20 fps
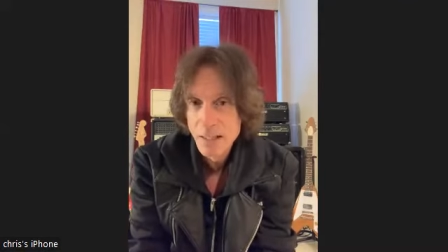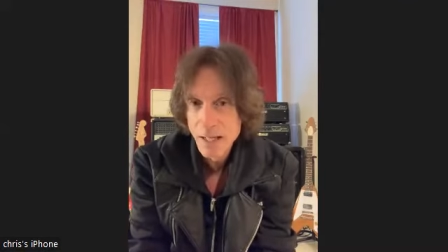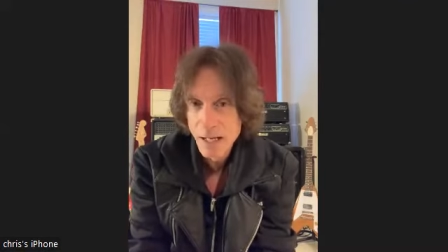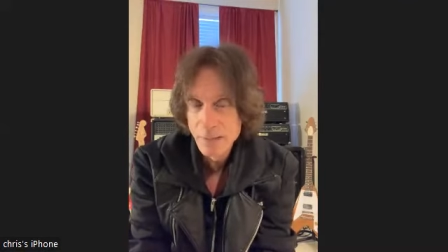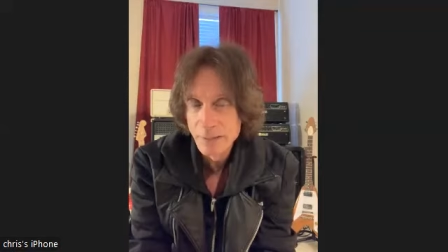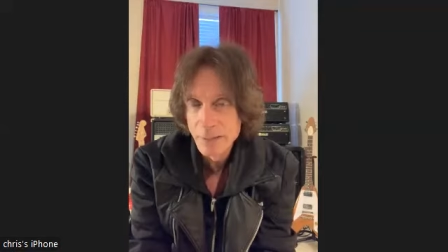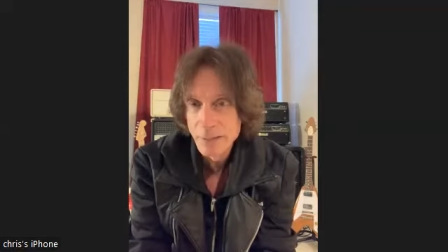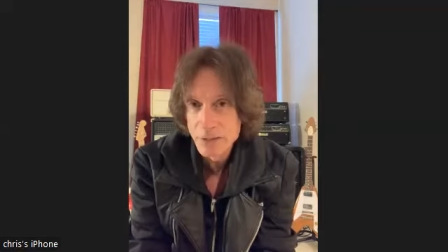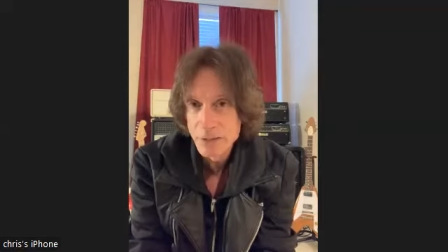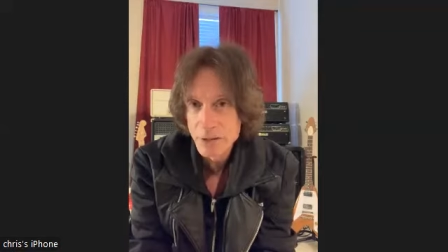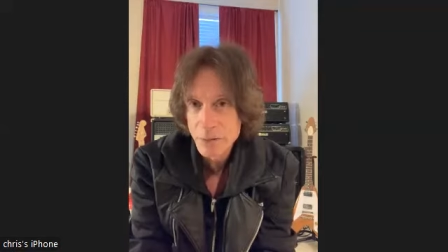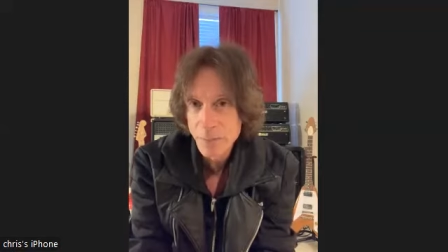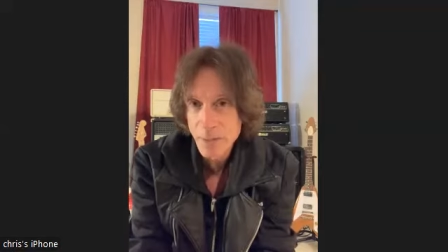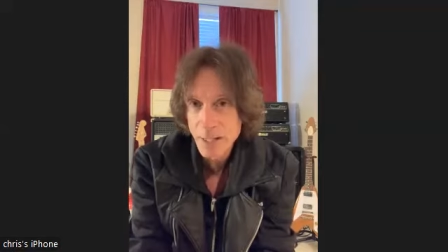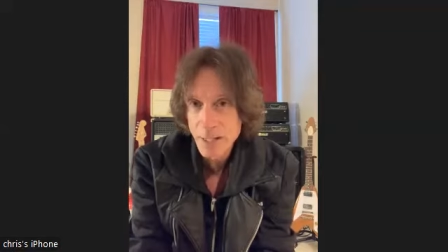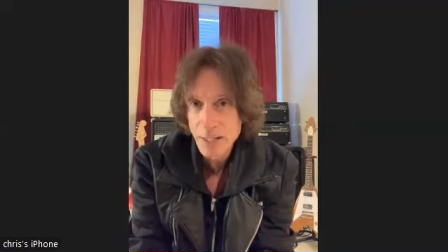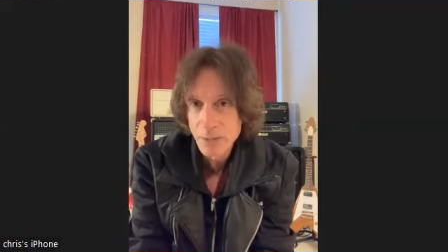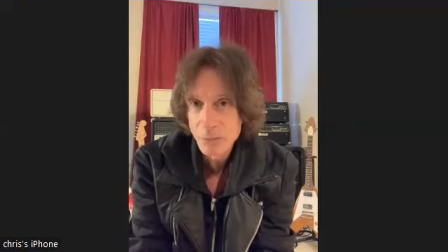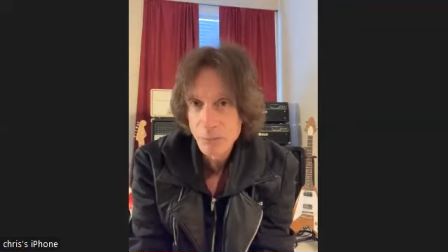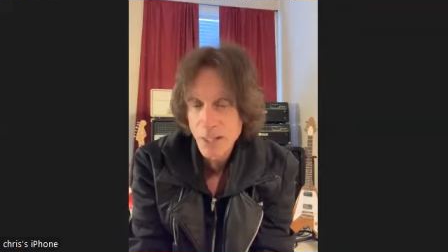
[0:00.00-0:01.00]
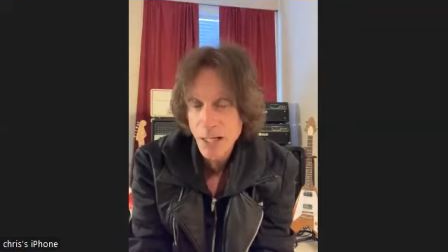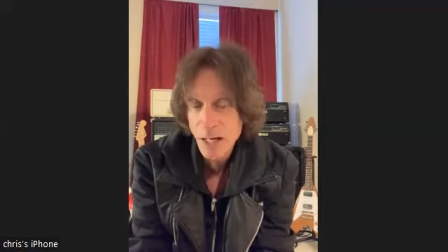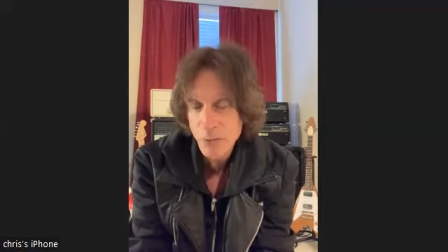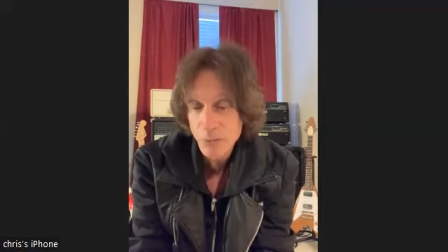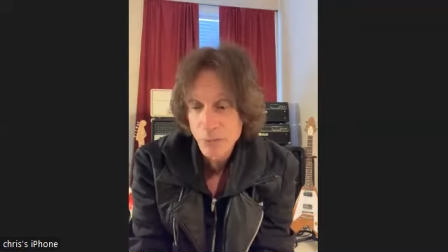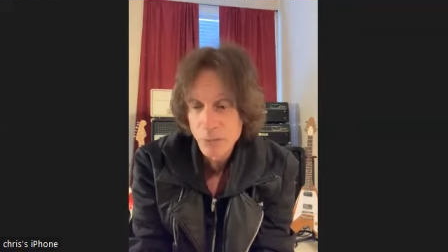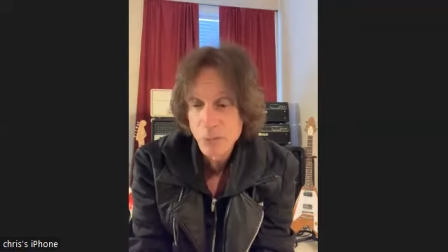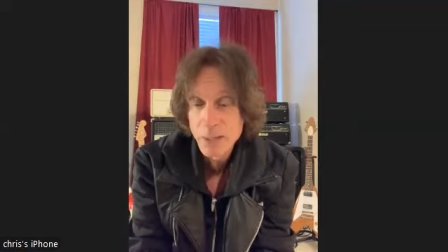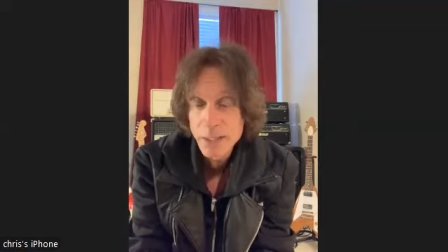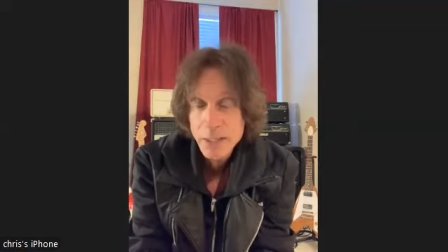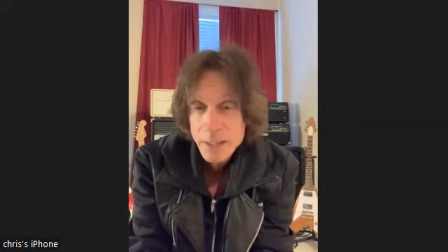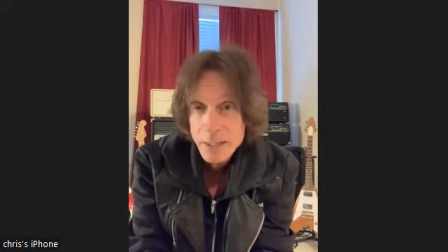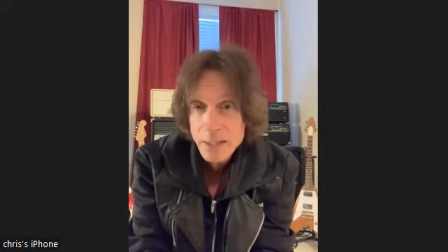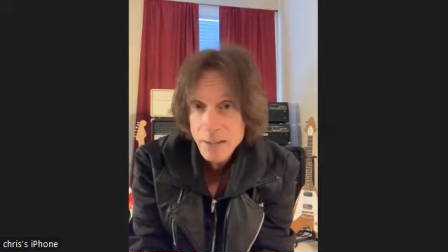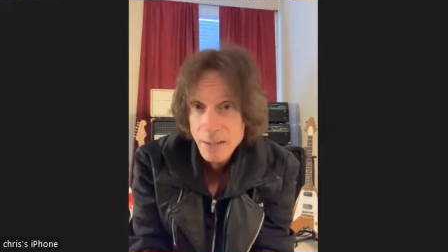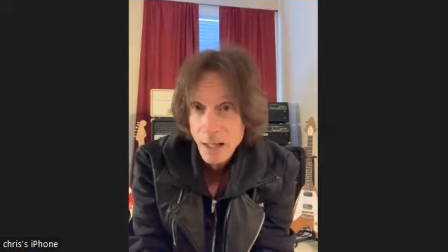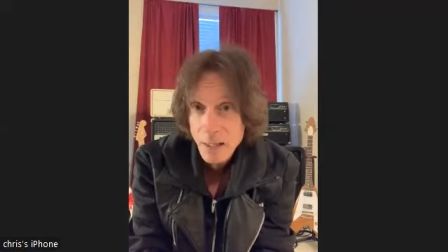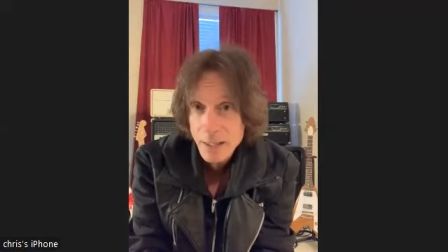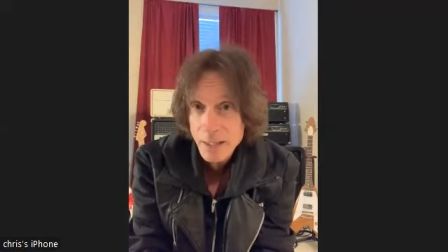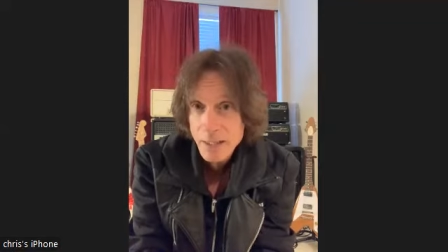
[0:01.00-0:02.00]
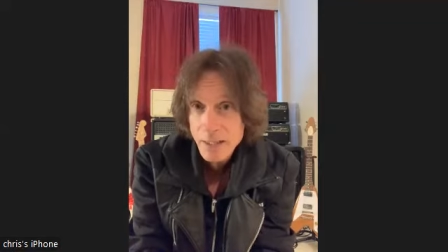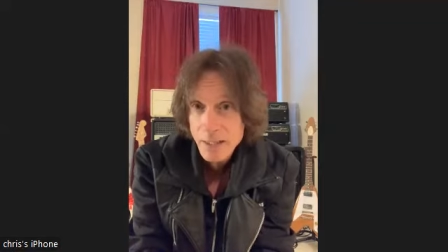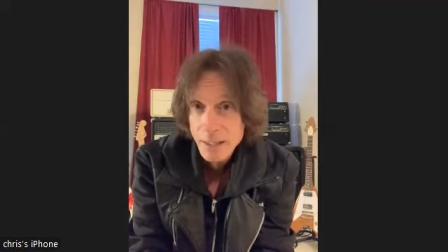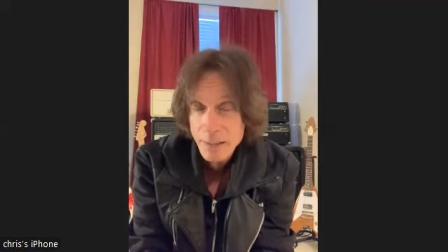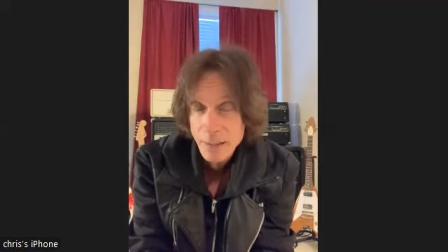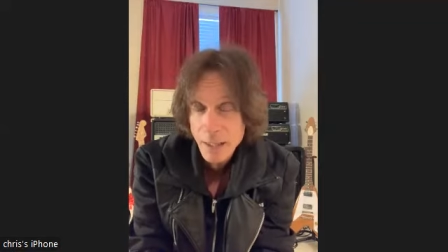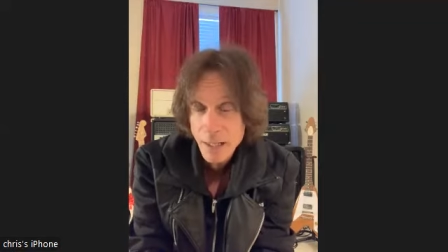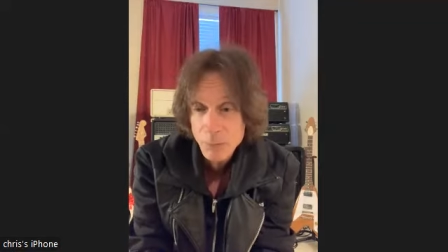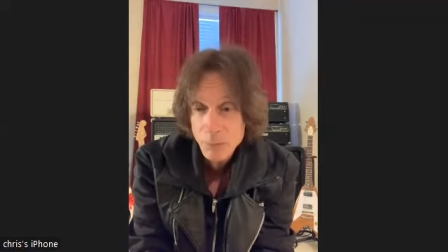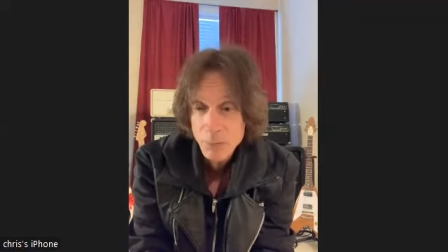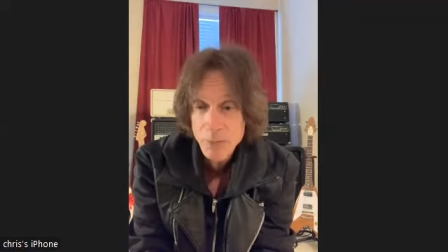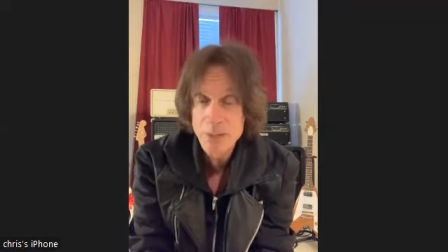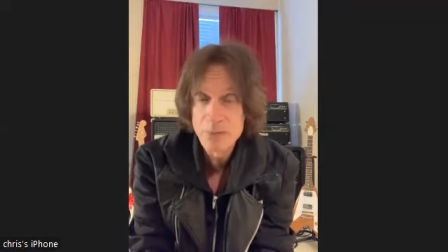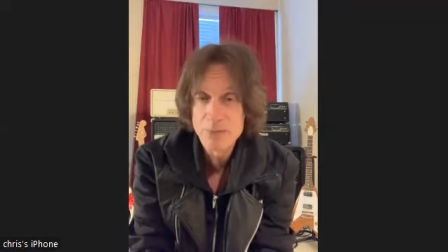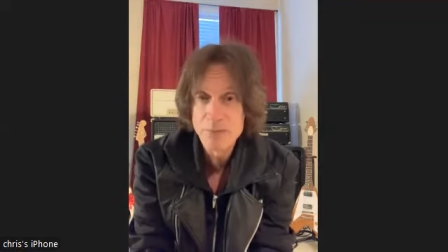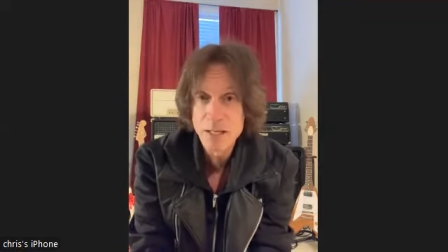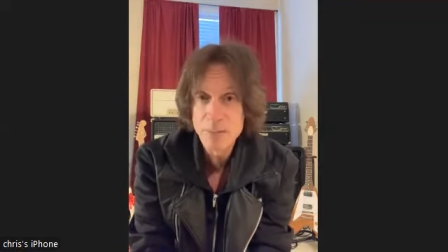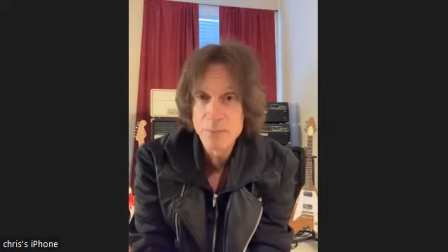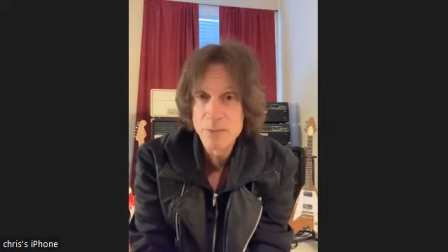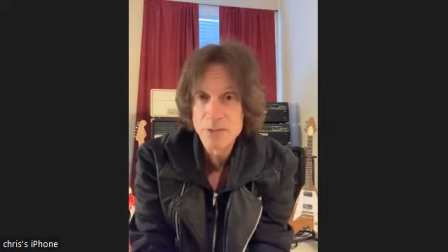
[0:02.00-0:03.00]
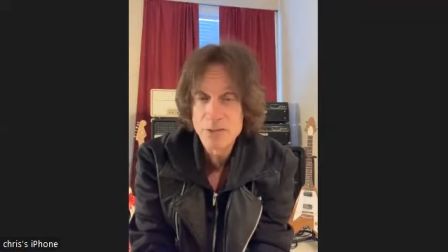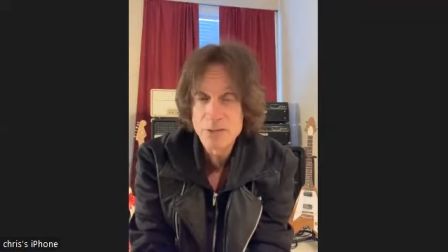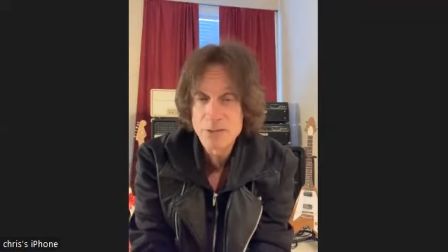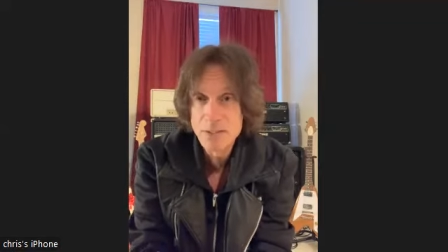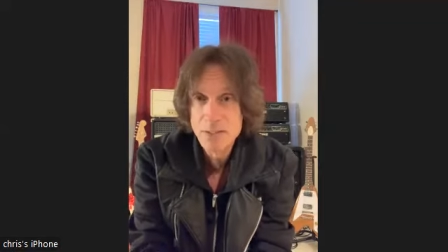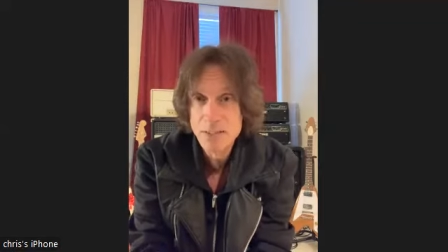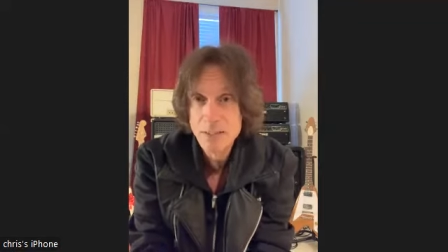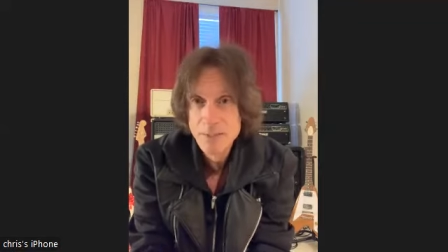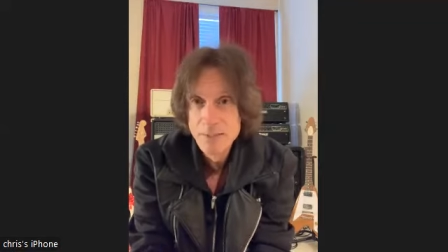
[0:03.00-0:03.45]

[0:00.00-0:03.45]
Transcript: And then in Japan, we got really lucky and got really famous.